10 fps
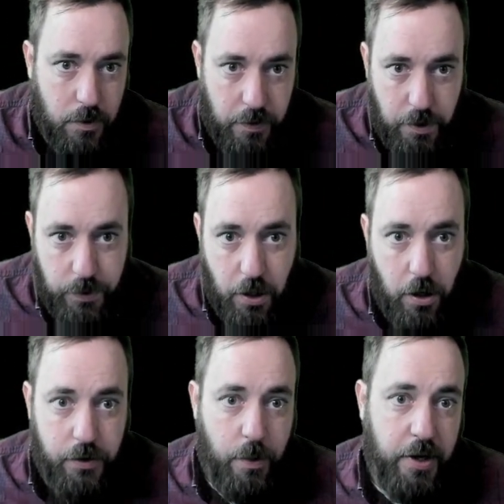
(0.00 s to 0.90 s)
And there we
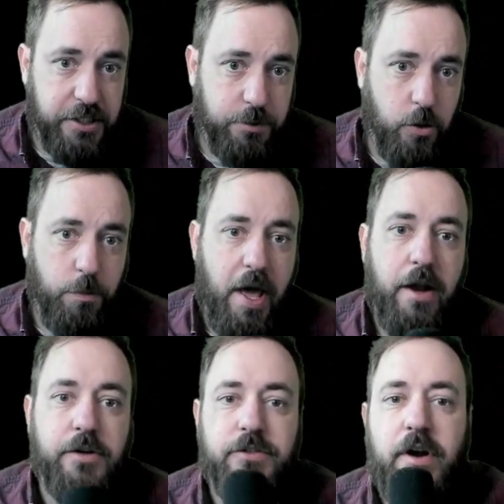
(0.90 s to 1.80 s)
go. Now we got some cool
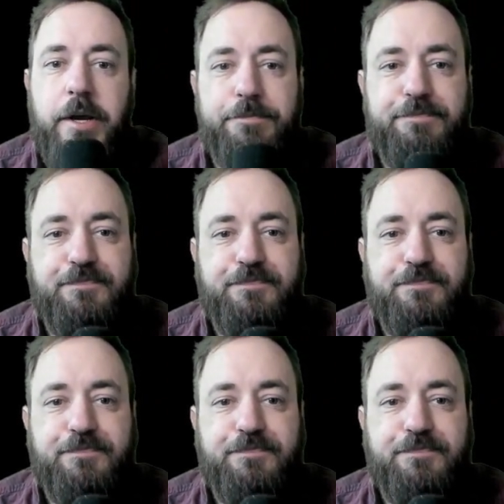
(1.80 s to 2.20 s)
patterns, right?